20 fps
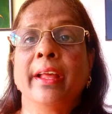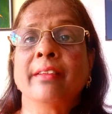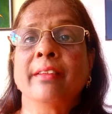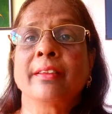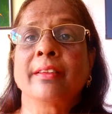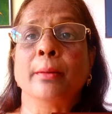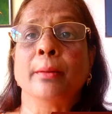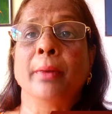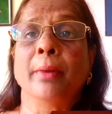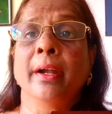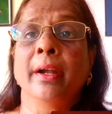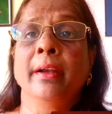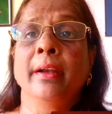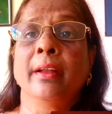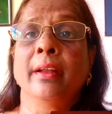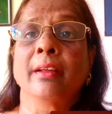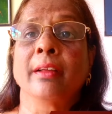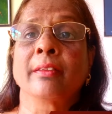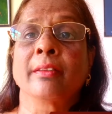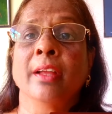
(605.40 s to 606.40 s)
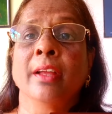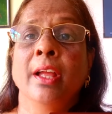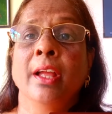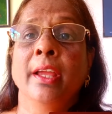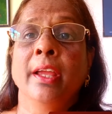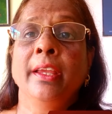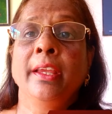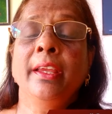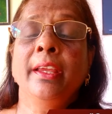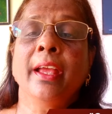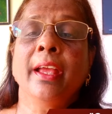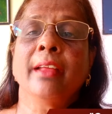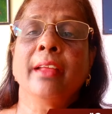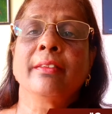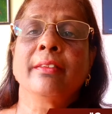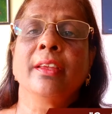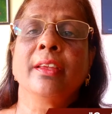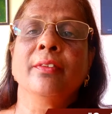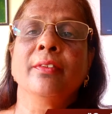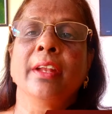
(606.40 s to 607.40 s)
has commanded us, He
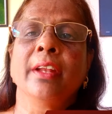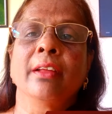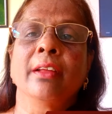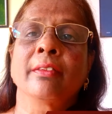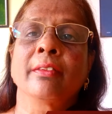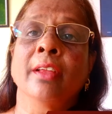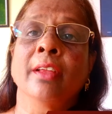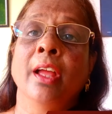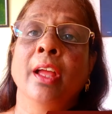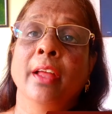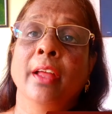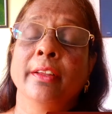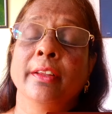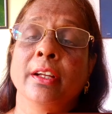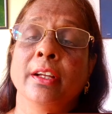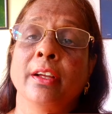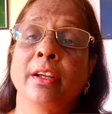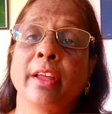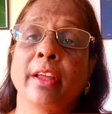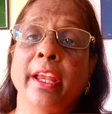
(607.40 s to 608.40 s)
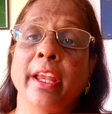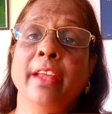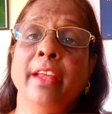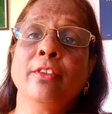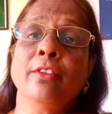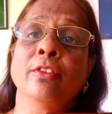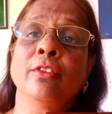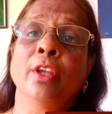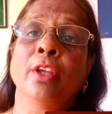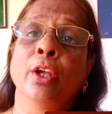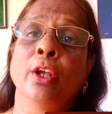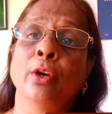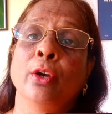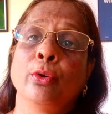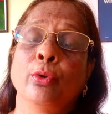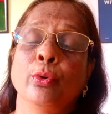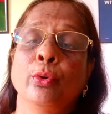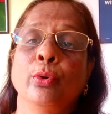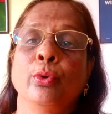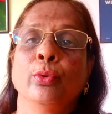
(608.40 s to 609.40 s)
has given us the grace
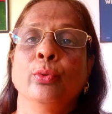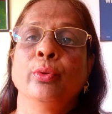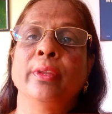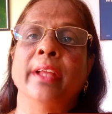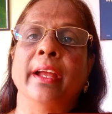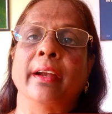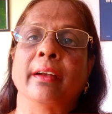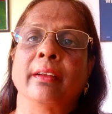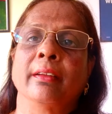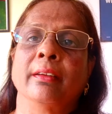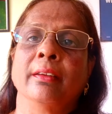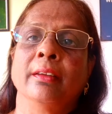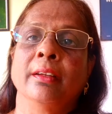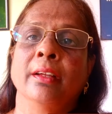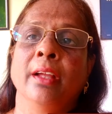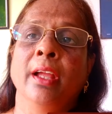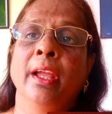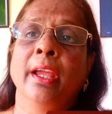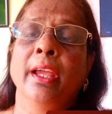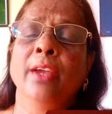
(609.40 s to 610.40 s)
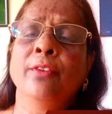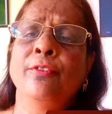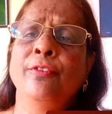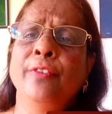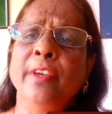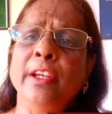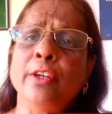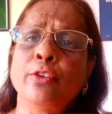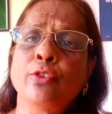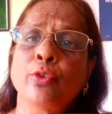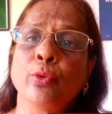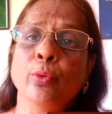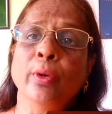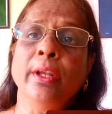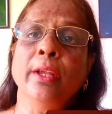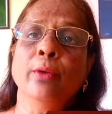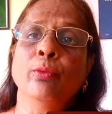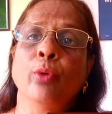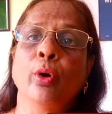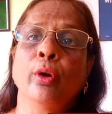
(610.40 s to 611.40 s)
to do that. If we
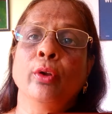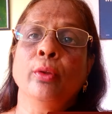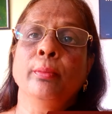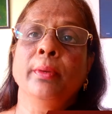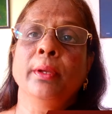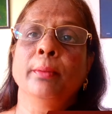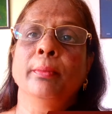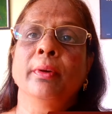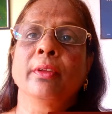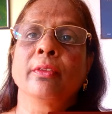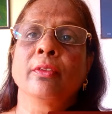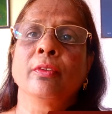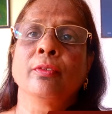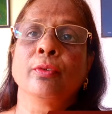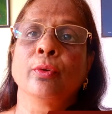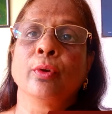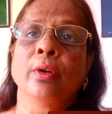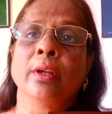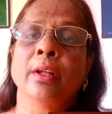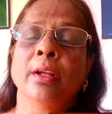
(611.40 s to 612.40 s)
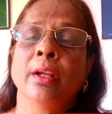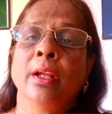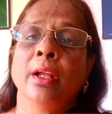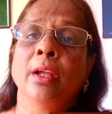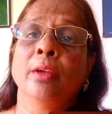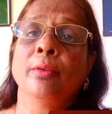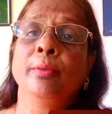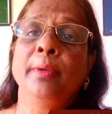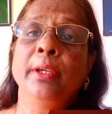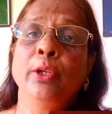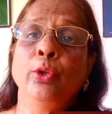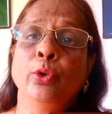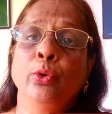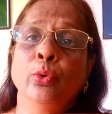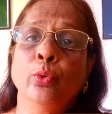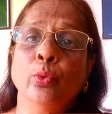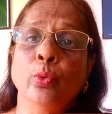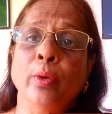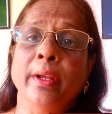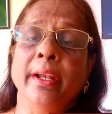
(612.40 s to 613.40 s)
truly want to be merciful,
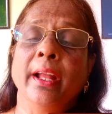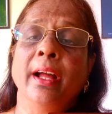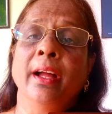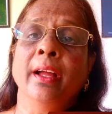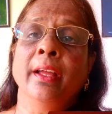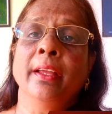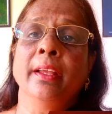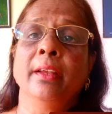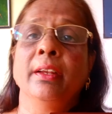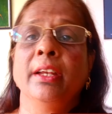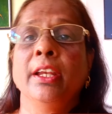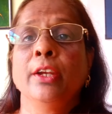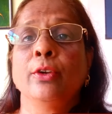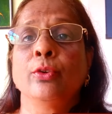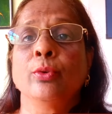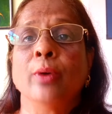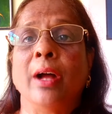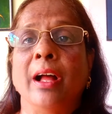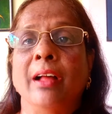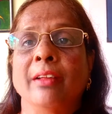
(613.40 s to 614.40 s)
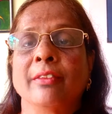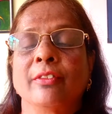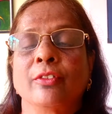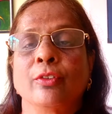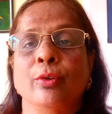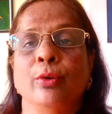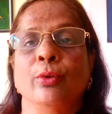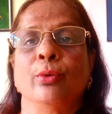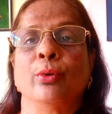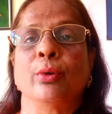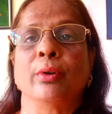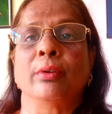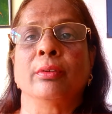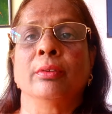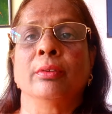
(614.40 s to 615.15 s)
you and I need to ask the Lord.